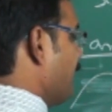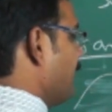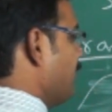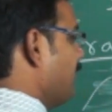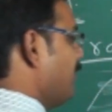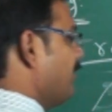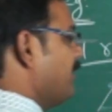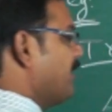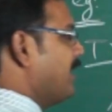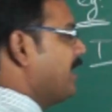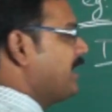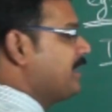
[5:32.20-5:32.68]

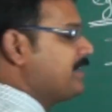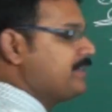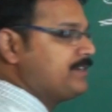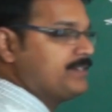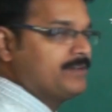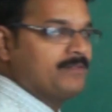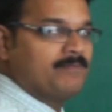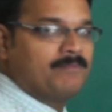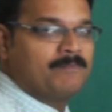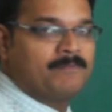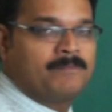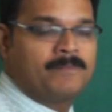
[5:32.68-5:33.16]
wave
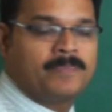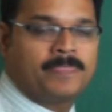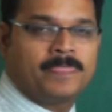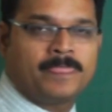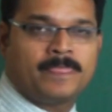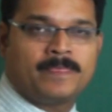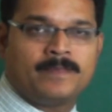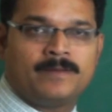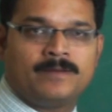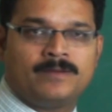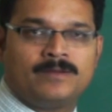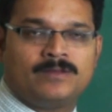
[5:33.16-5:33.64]
direction.
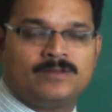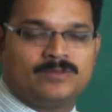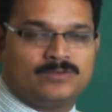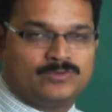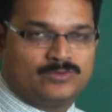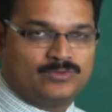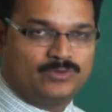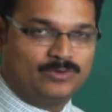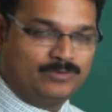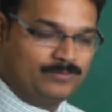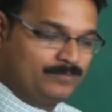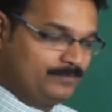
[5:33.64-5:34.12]

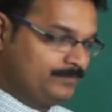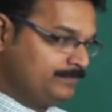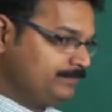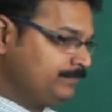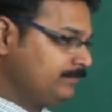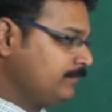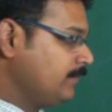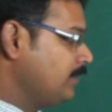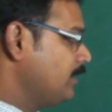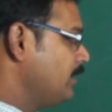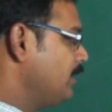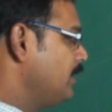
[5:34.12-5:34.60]
So
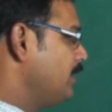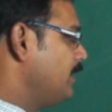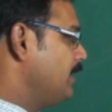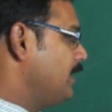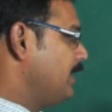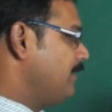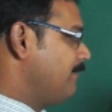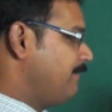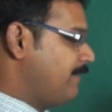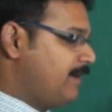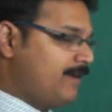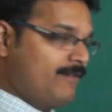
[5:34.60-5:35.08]

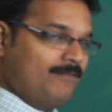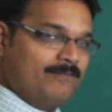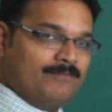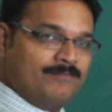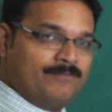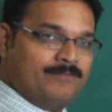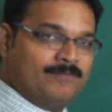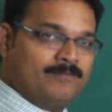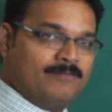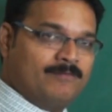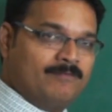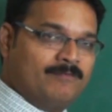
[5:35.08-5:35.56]
a wave,
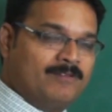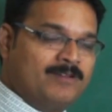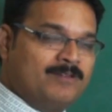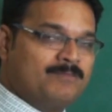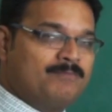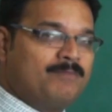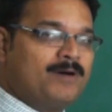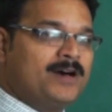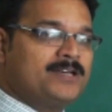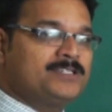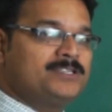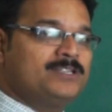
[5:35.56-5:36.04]
when
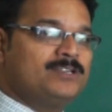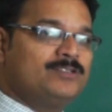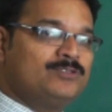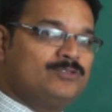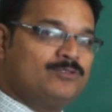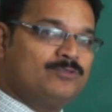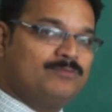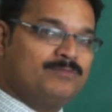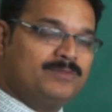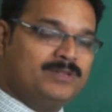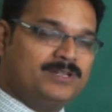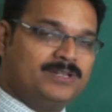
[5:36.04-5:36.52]
passing
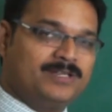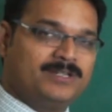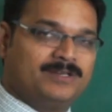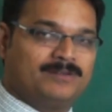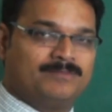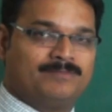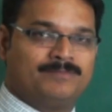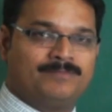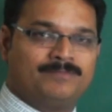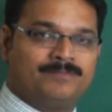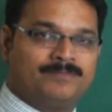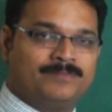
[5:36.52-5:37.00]
through
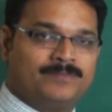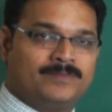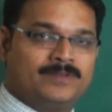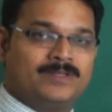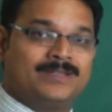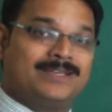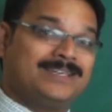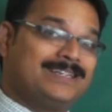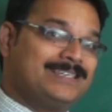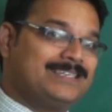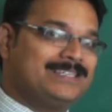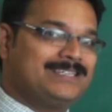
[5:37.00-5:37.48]
medium,
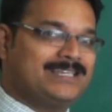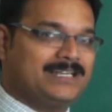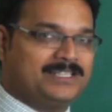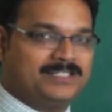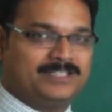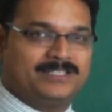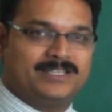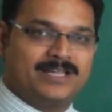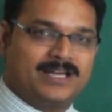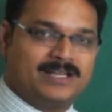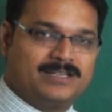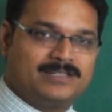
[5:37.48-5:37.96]

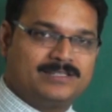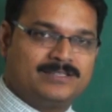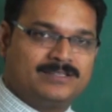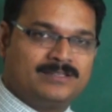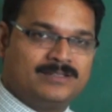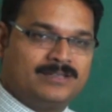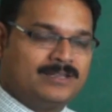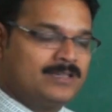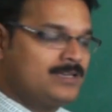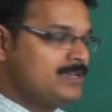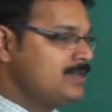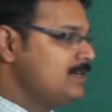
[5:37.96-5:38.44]
such that
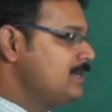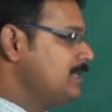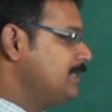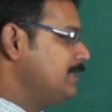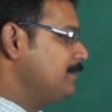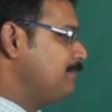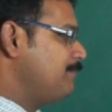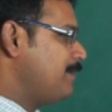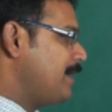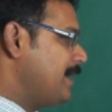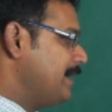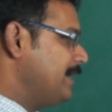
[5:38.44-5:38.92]

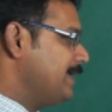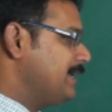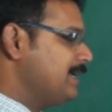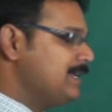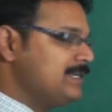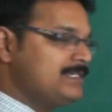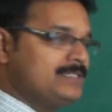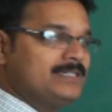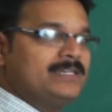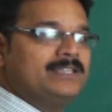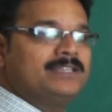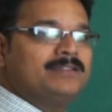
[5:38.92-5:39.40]
the
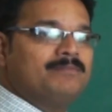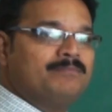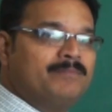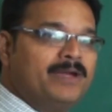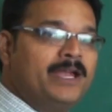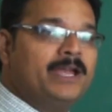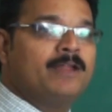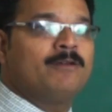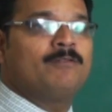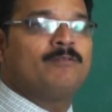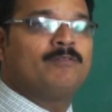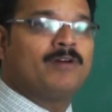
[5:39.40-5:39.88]
particles in the
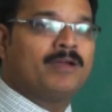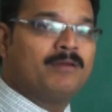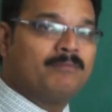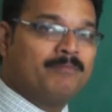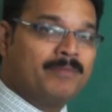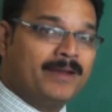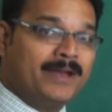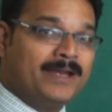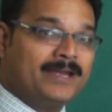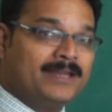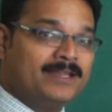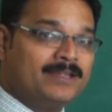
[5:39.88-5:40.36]
medium
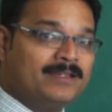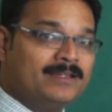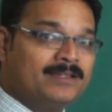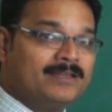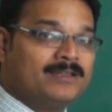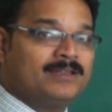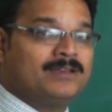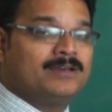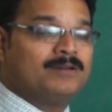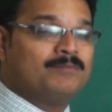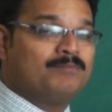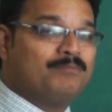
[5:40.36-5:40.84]

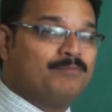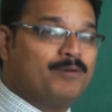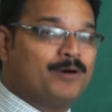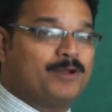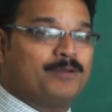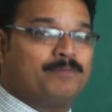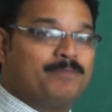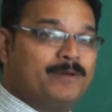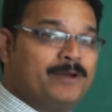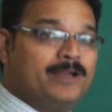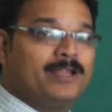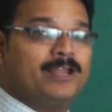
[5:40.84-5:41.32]
vibrating
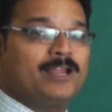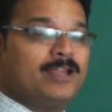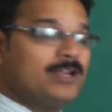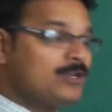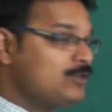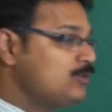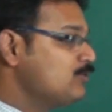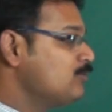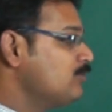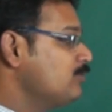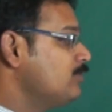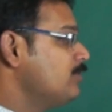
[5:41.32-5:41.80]
perpendicular
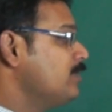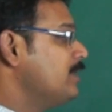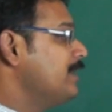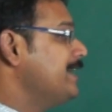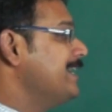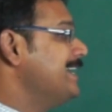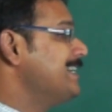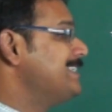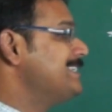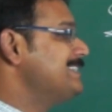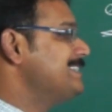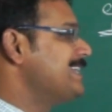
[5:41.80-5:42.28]
to
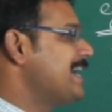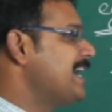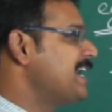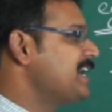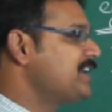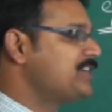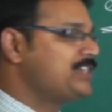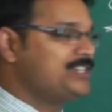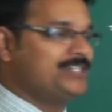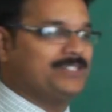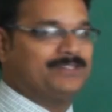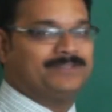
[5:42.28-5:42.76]
its
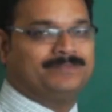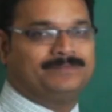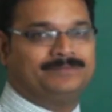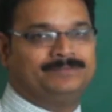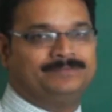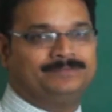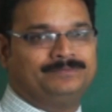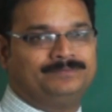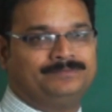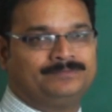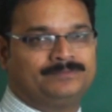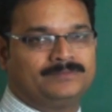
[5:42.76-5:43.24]
direction
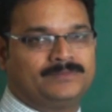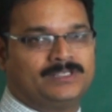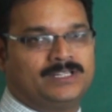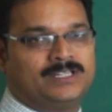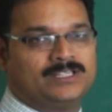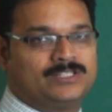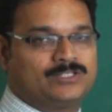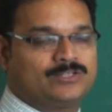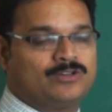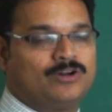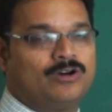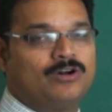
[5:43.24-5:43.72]

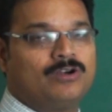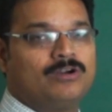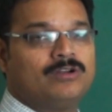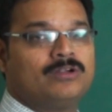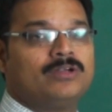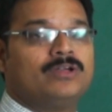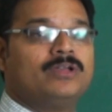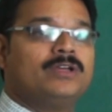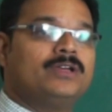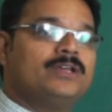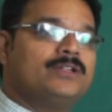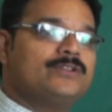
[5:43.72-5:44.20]
is called
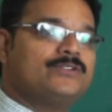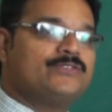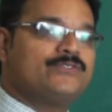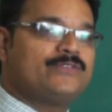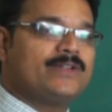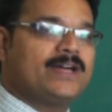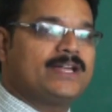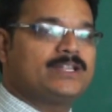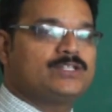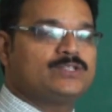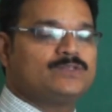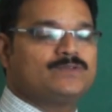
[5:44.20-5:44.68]

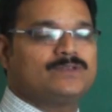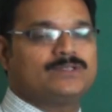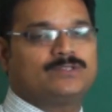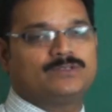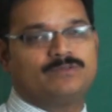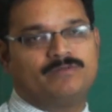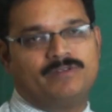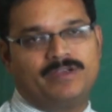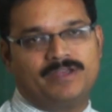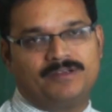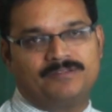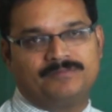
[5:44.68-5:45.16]
transverse
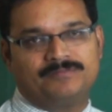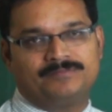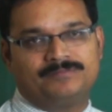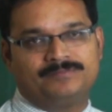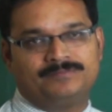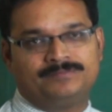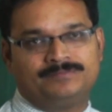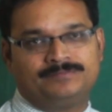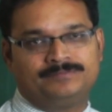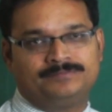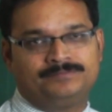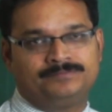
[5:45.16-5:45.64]
wave.
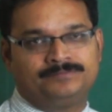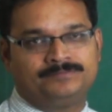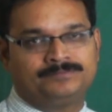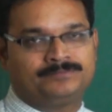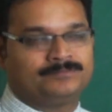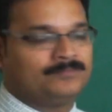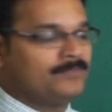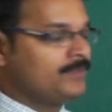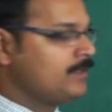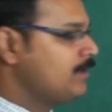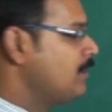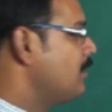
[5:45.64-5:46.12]

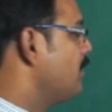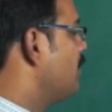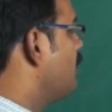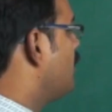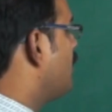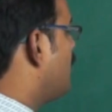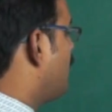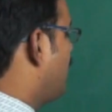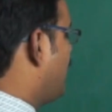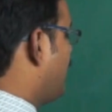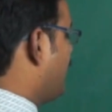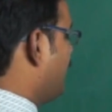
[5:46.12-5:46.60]
And